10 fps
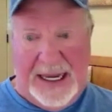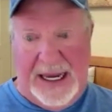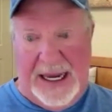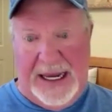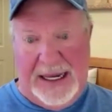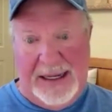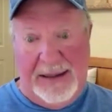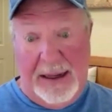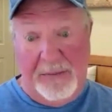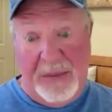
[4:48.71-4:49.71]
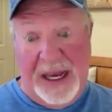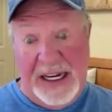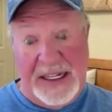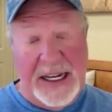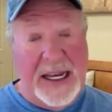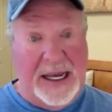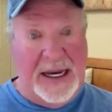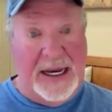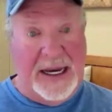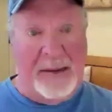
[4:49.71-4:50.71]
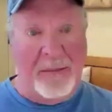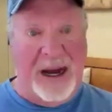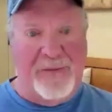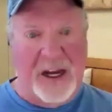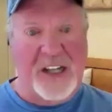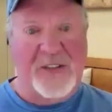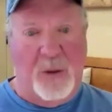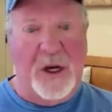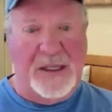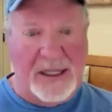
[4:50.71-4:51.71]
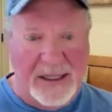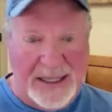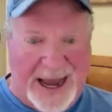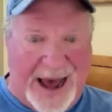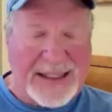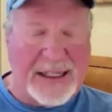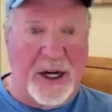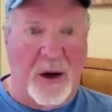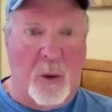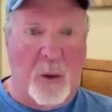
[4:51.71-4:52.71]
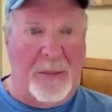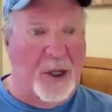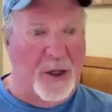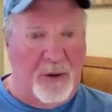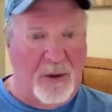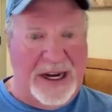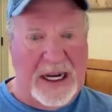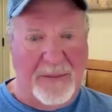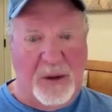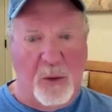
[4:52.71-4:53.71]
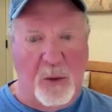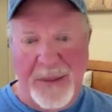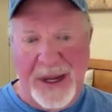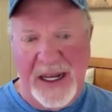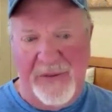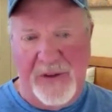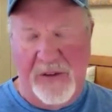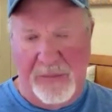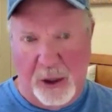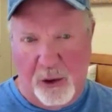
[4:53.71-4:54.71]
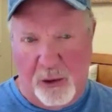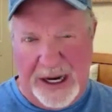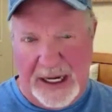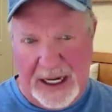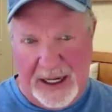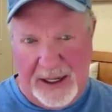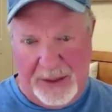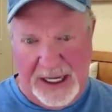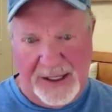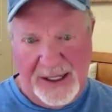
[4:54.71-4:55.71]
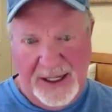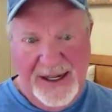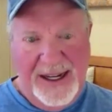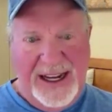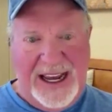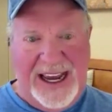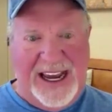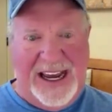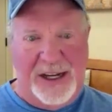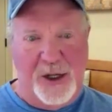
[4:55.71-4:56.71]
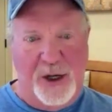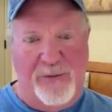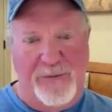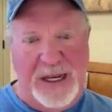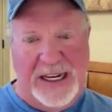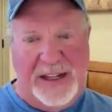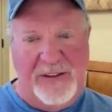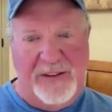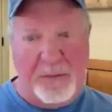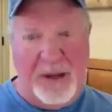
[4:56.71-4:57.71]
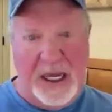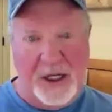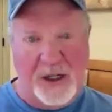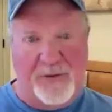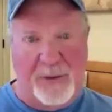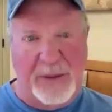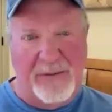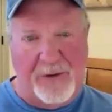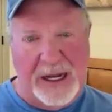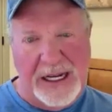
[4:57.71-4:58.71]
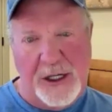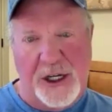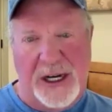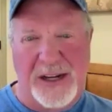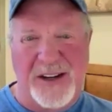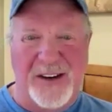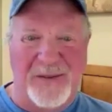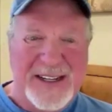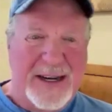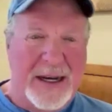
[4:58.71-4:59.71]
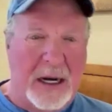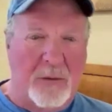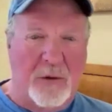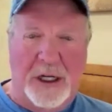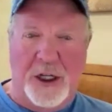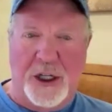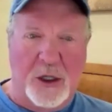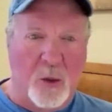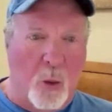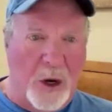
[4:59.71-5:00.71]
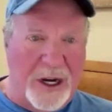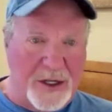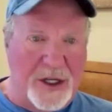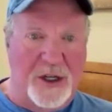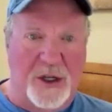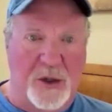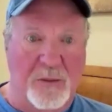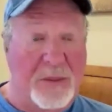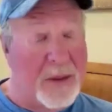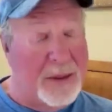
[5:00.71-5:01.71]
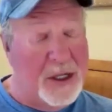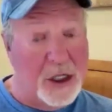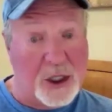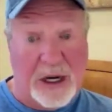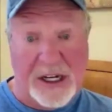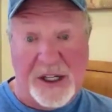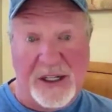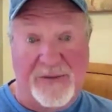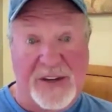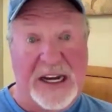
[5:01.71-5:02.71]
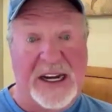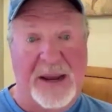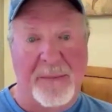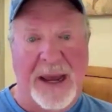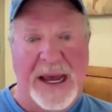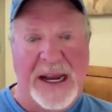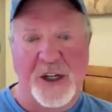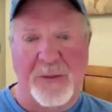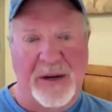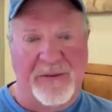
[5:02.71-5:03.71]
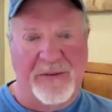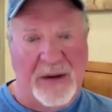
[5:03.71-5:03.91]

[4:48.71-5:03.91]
And and it did. And, and my philosophy was that, you know, I want to build a great company. Well, many of you have built great companies and you're feeling this pinch from inflation and you're not really sure what to do maybe the stresses of day-to-day management of,